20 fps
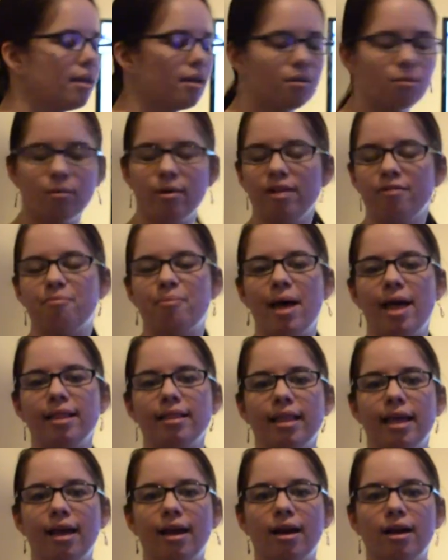We've been
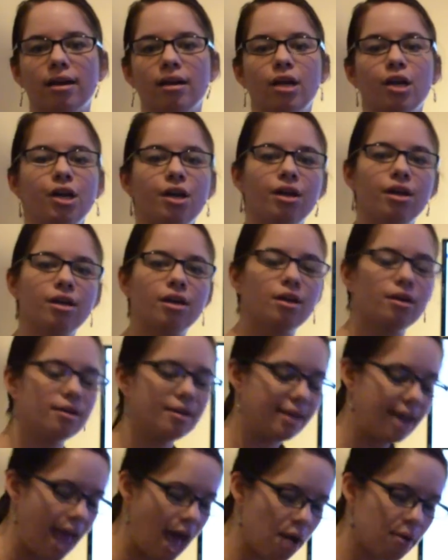there.
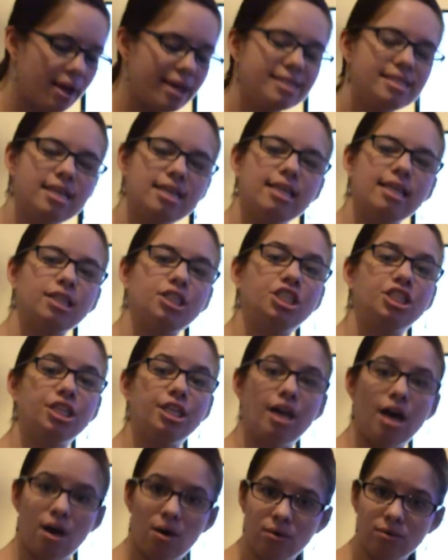Now I see that you
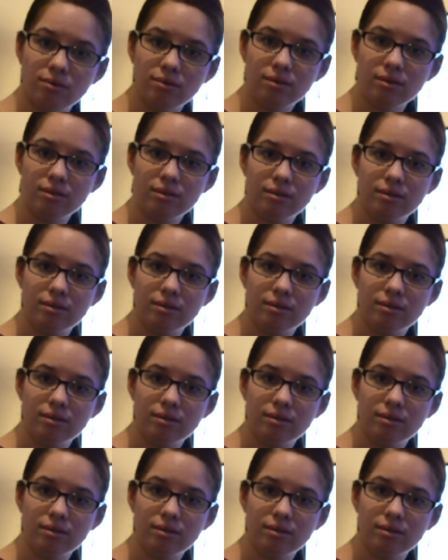don't.